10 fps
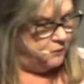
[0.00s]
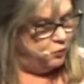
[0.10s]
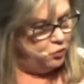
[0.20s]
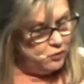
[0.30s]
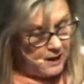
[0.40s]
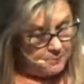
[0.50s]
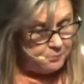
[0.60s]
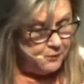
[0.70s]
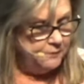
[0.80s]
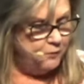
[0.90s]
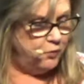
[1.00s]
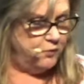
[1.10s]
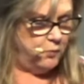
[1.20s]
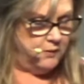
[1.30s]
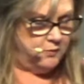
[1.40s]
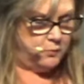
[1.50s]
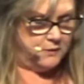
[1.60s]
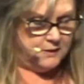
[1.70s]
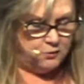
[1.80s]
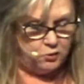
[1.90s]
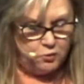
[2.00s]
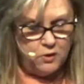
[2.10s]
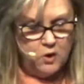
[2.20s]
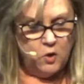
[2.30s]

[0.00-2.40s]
If you do not bring forth what is within you,